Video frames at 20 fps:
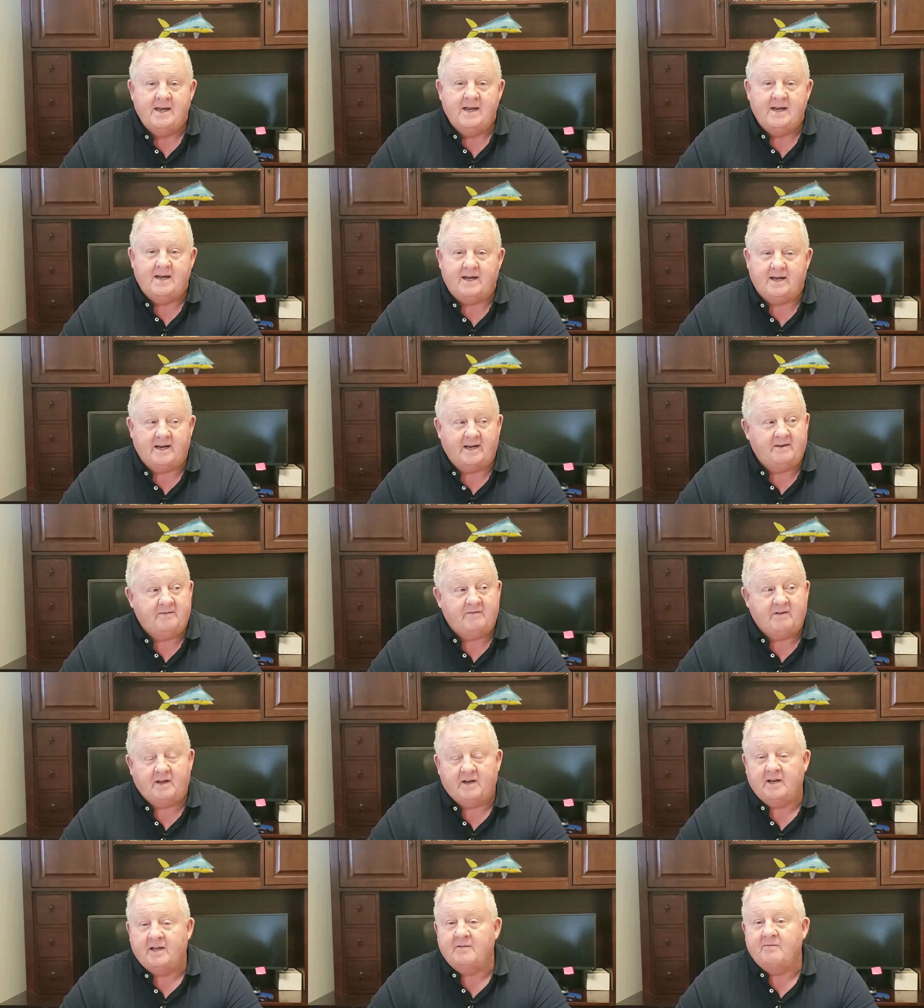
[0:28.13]
at an
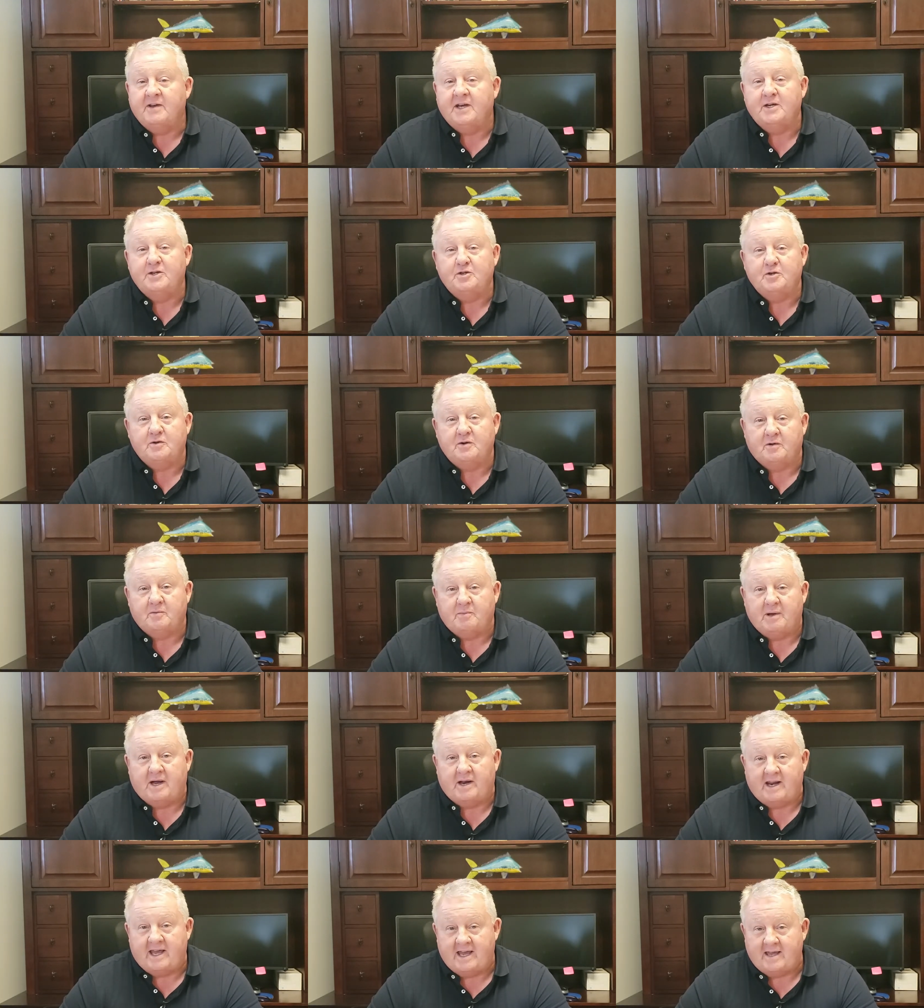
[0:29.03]
elevation of
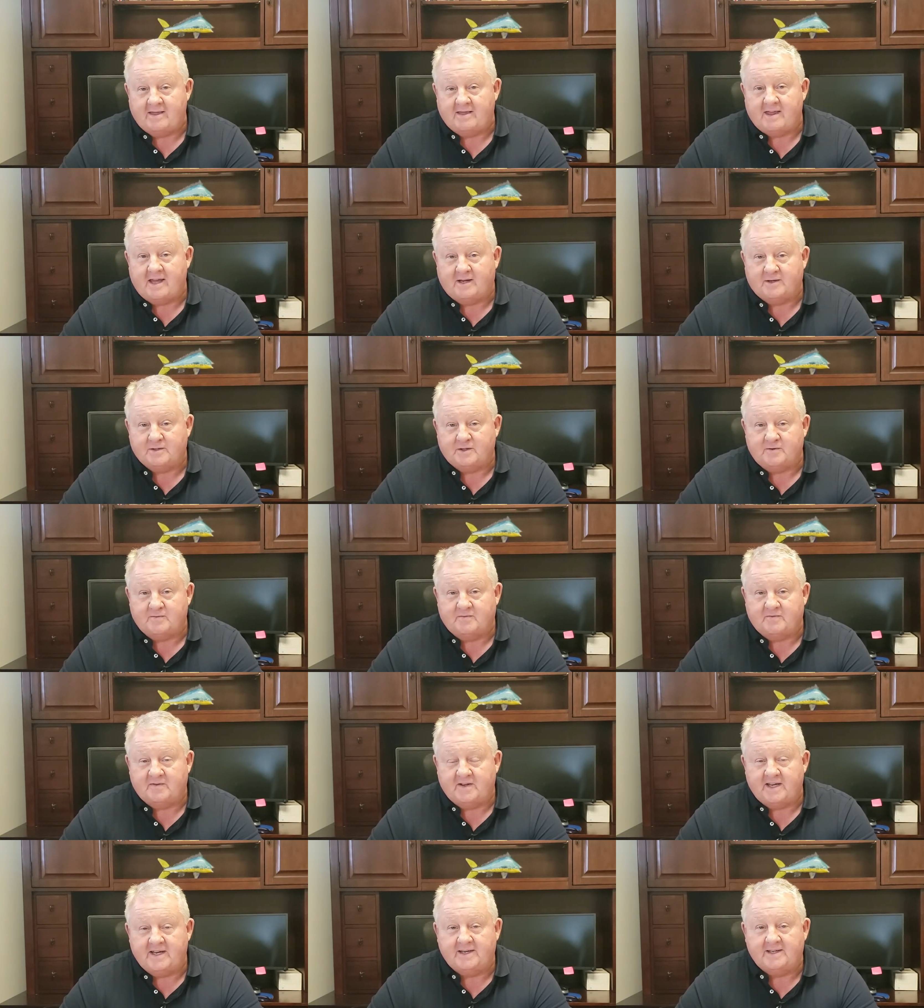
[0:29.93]
about 8,000
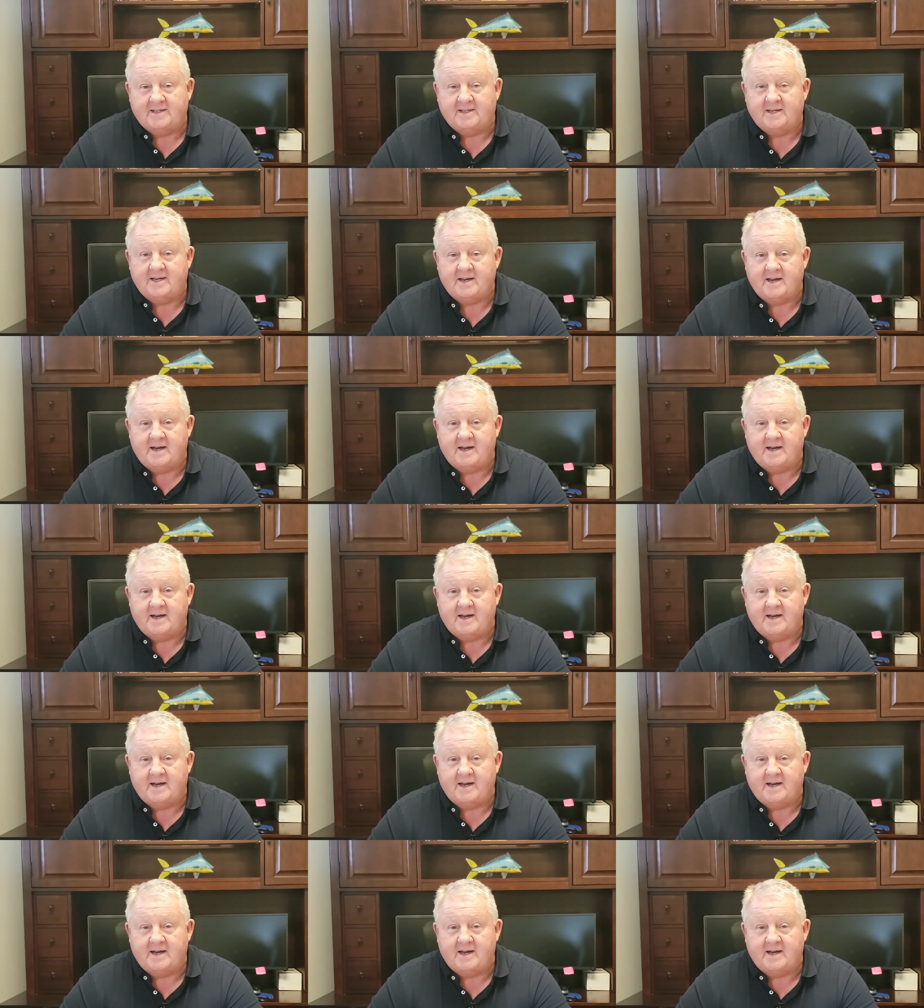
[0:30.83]
feet.